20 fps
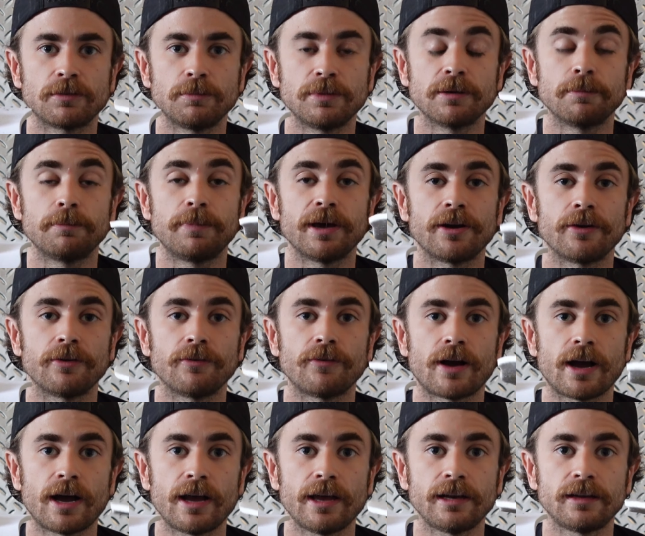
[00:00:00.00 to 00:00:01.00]
to be a better
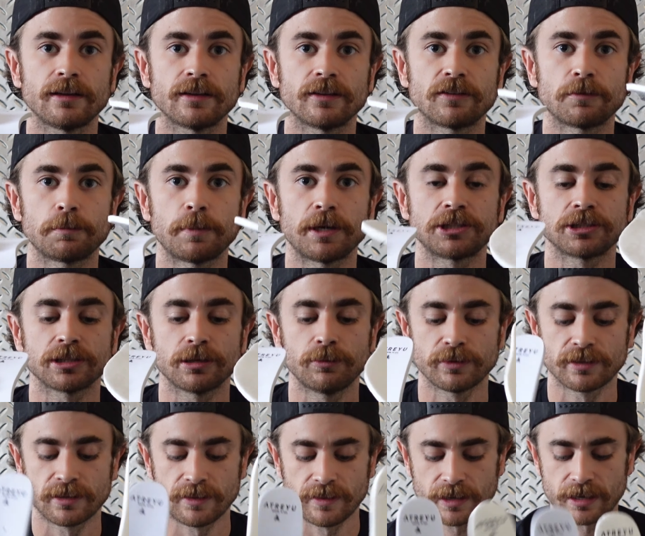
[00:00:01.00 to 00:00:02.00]
ride, especially
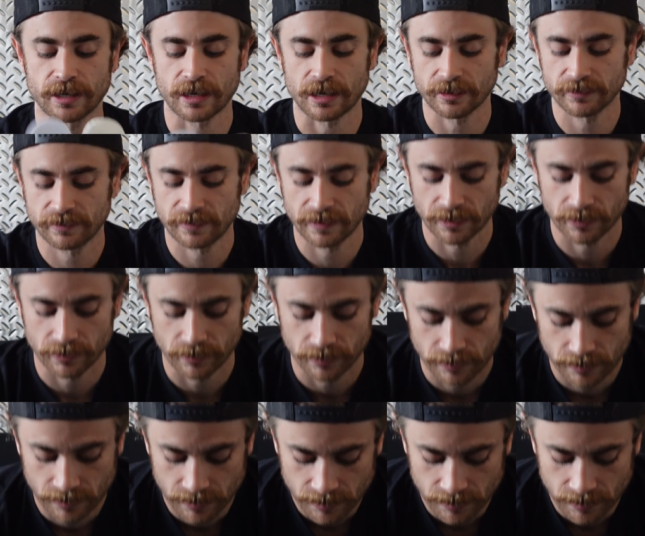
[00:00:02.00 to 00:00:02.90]
within the cocktail